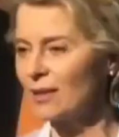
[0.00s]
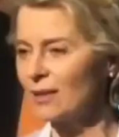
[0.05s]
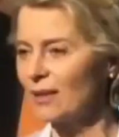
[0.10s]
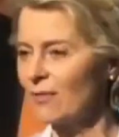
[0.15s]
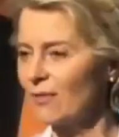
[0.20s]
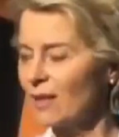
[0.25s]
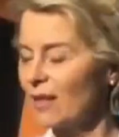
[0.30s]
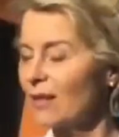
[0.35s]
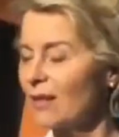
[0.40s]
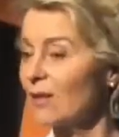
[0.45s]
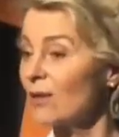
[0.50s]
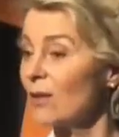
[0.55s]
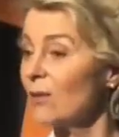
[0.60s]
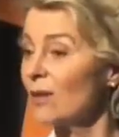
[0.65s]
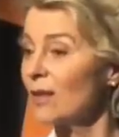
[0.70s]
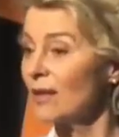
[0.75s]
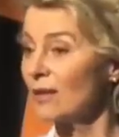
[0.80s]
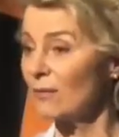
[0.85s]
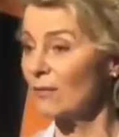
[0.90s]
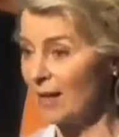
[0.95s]
If things
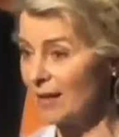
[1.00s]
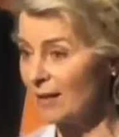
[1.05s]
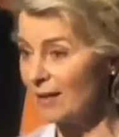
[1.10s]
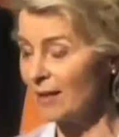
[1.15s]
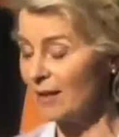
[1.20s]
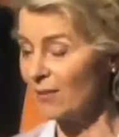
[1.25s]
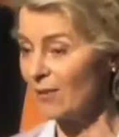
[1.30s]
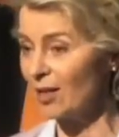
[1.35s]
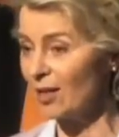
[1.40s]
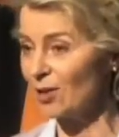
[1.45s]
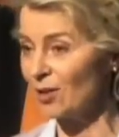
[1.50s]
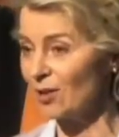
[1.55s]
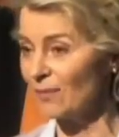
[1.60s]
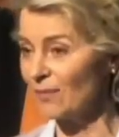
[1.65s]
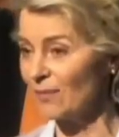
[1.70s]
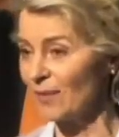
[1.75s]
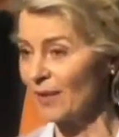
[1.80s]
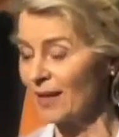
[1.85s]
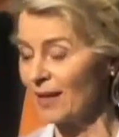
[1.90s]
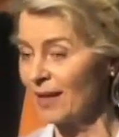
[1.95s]
go in the right
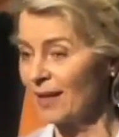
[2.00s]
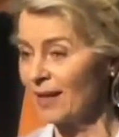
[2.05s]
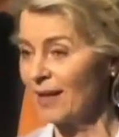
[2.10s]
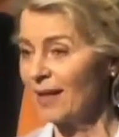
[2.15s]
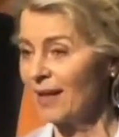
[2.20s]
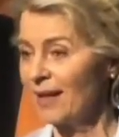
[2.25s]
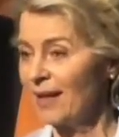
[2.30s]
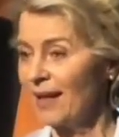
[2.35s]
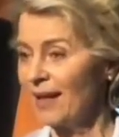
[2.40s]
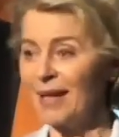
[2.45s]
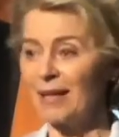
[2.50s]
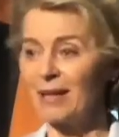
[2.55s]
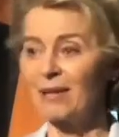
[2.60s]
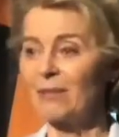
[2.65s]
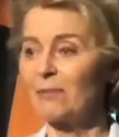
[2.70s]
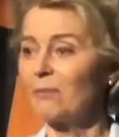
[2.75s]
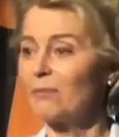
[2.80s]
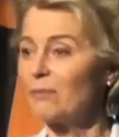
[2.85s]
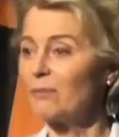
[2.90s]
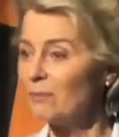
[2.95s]
direction,
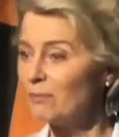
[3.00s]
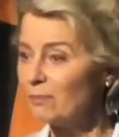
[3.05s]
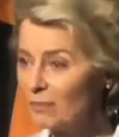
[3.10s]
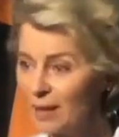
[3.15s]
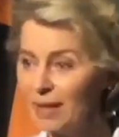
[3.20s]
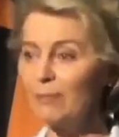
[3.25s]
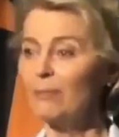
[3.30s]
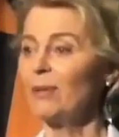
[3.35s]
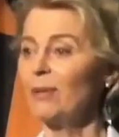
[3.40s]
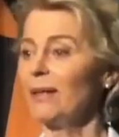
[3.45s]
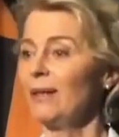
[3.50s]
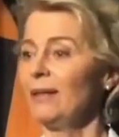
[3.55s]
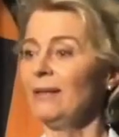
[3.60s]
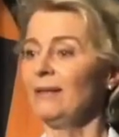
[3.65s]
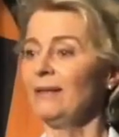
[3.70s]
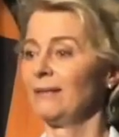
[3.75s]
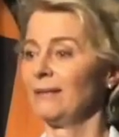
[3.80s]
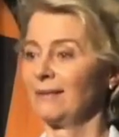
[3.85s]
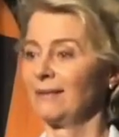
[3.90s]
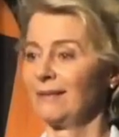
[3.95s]
and
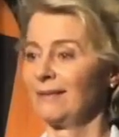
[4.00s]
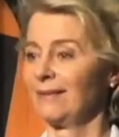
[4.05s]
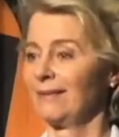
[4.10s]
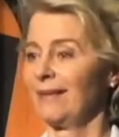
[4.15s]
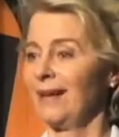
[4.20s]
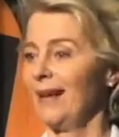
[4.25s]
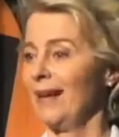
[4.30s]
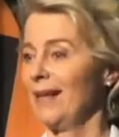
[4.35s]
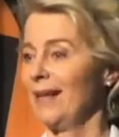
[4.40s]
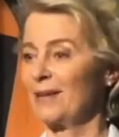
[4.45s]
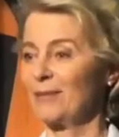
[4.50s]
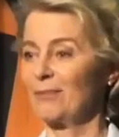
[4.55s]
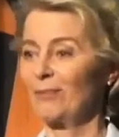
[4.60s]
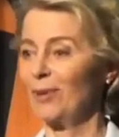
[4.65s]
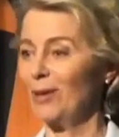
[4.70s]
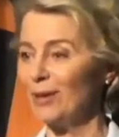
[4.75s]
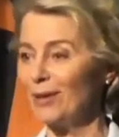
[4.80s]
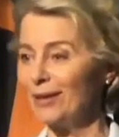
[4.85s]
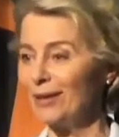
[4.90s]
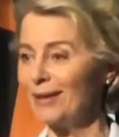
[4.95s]
people as a
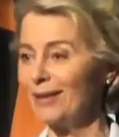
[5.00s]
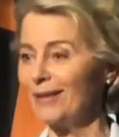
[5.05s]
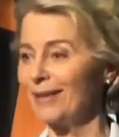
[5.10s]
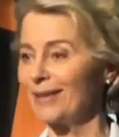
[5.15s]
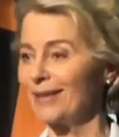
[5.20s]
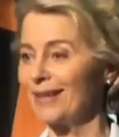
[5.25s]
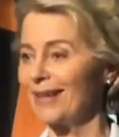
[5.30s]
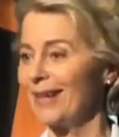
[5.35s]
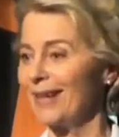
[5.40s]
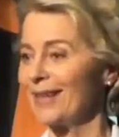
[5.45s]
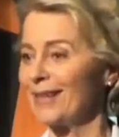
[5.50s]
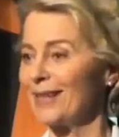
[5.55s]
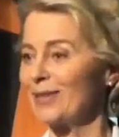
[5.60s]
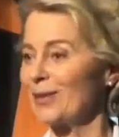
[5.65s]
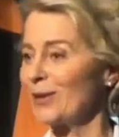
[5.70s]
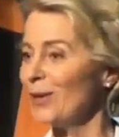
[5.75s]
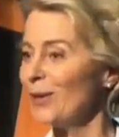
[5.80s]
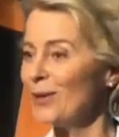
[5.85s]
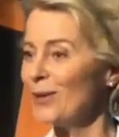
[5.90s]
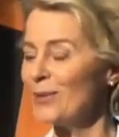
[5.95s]
body that
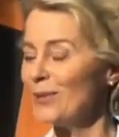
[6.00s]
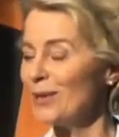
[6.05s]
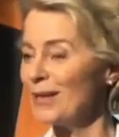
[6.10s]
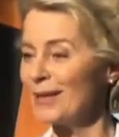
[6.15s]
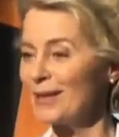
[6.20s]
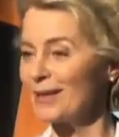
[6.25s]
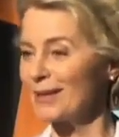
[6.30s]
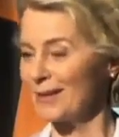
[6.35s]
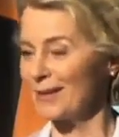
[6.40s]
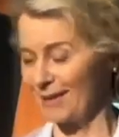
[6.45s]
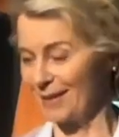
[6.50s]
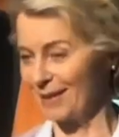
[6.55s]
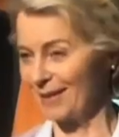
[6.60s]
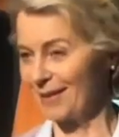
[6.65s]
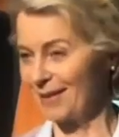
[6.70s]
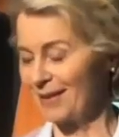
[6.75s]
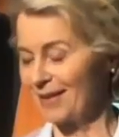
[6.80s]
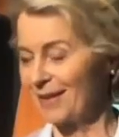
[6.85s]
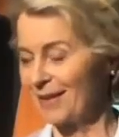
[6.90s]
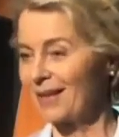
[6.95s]
is always,
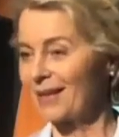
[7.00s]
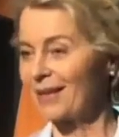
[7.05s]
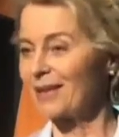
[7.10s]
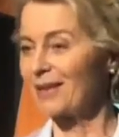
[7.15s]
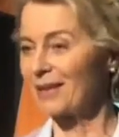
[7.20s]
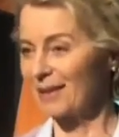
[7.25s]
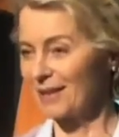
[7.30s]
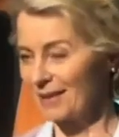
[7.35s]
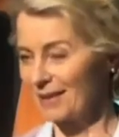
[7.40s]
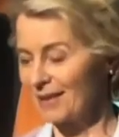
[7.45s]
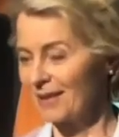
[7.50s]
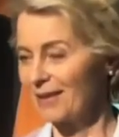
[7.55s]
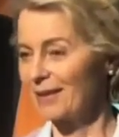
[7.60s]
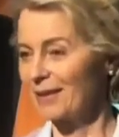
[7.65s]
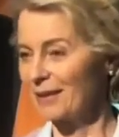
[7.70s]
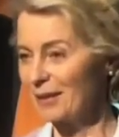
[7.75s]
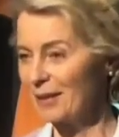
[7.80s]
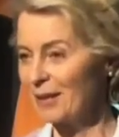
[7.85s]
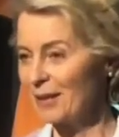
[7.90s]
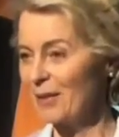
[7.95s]

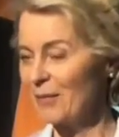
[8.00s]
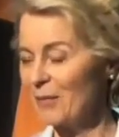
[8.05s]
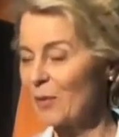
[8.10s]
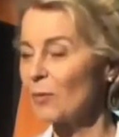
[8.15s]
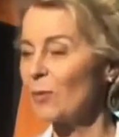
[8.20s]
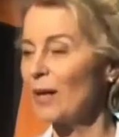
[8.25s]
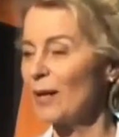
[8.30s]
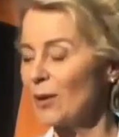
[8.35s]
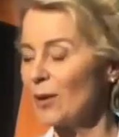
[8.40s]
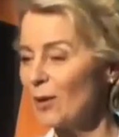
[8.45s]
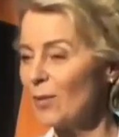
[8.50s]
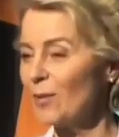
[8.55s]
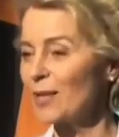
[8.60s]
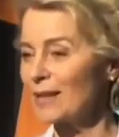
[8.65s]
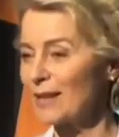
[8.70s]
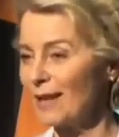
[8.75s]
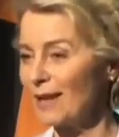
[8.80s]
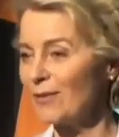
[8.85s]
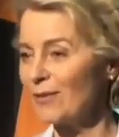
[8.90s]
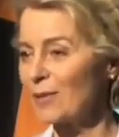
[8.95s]
where
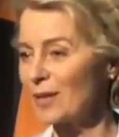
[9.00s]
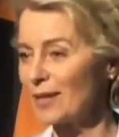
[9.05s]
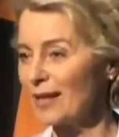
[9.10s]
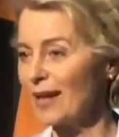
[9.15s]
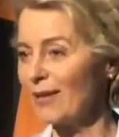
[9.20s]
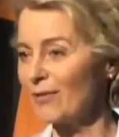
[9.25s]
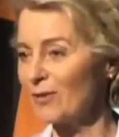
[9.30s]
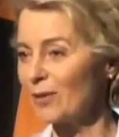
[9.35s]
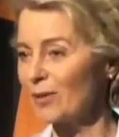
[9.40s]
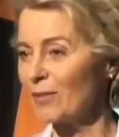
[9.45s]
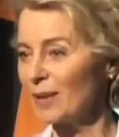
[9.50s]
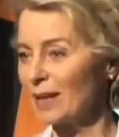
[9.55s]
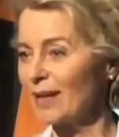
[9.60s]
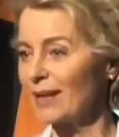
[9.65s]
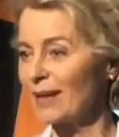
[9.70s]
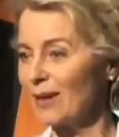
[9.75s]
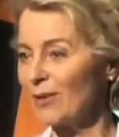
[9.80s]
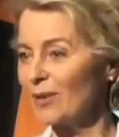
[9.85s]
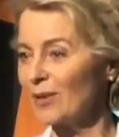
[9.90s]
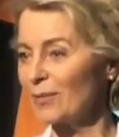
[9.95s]
always governments have to be
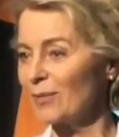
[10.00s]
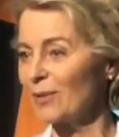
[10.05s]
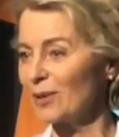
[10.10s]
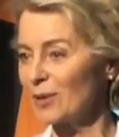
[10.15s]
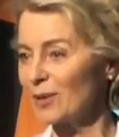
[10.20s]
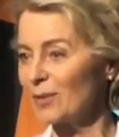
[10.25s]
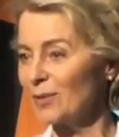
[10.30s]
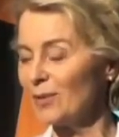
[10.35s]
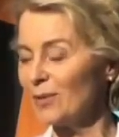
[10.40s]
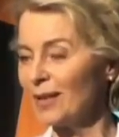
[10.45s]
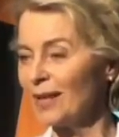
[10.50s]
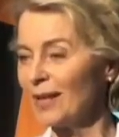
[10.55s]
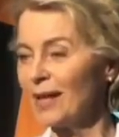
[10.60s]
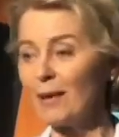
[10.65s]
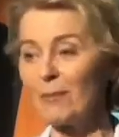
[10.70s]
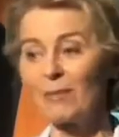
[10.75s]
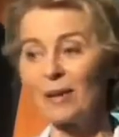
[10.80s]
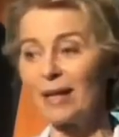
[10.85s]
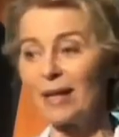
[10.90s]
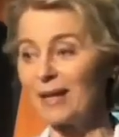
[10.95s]
accountable to,
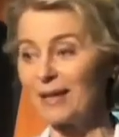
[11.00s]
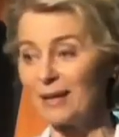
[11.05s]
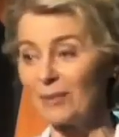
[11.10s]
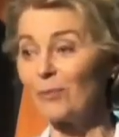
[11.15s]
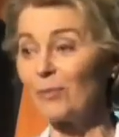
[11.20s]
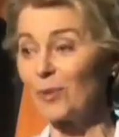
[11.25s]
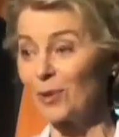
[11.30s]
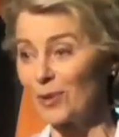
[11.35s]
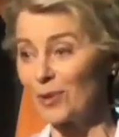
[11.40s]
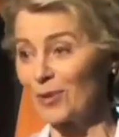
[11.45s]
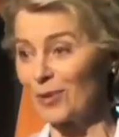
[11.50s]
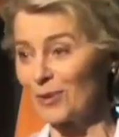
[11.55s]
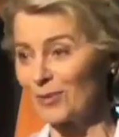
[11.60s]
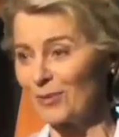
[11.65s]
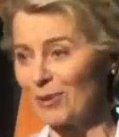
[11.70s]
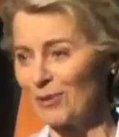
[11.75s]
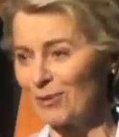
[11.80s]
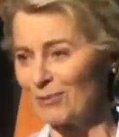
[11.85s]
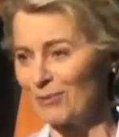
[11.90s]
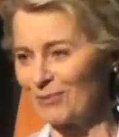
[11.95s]
play an important
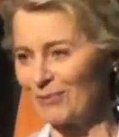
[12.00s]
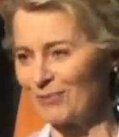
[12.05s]
role.